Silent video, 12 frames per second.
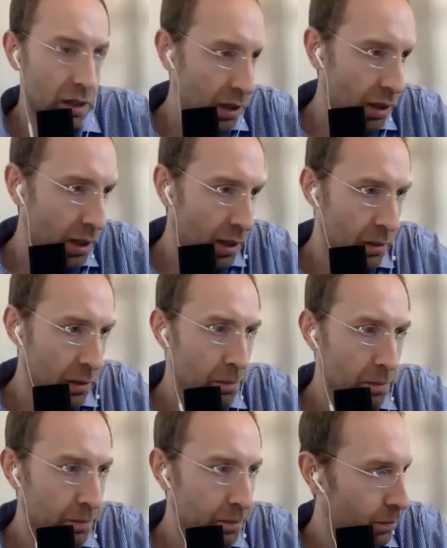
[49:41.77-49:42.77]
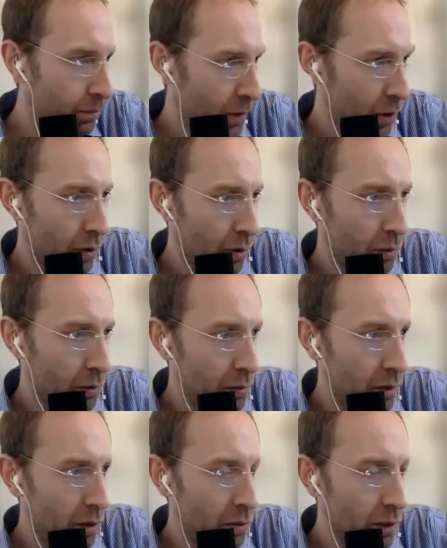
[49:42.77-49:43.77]
Um, what would
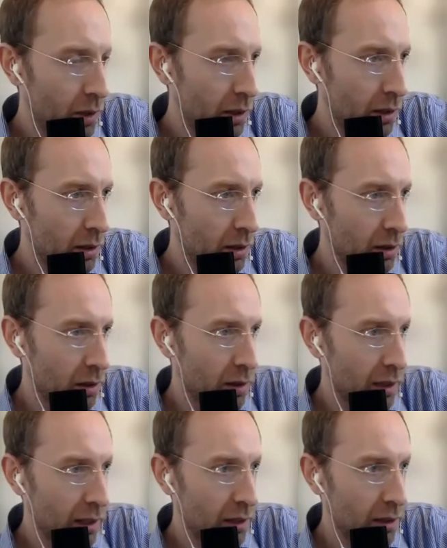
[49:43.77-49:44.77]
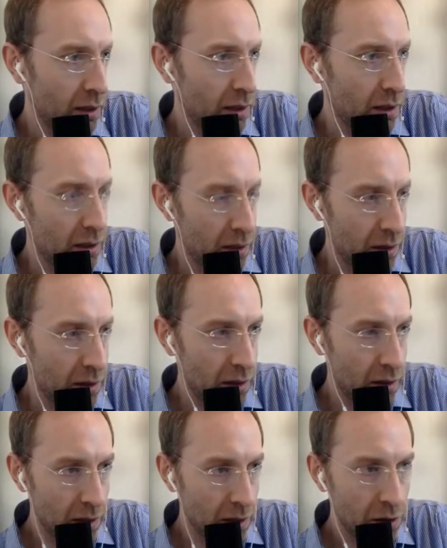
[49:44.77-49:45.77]
be one? Like
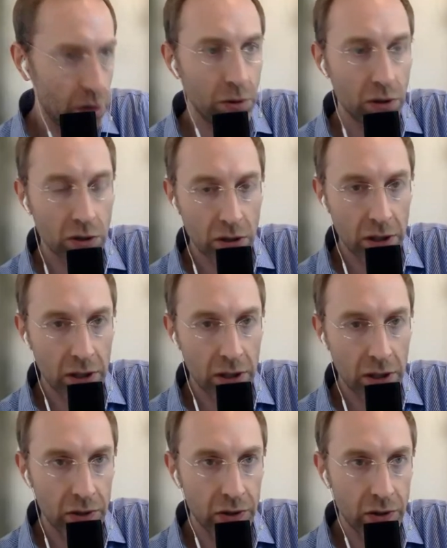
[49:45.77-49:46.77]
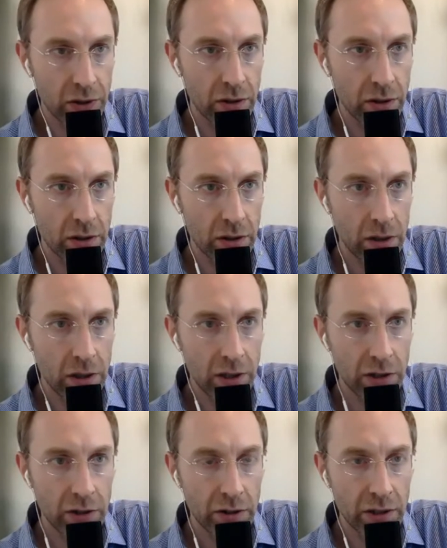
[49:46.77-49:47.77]
Newton's laws are
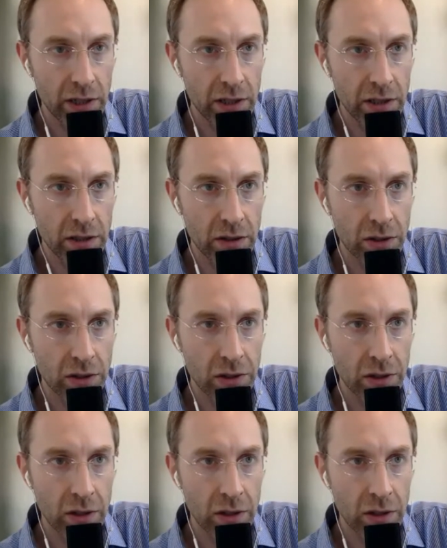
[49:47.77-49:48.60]
generalizations.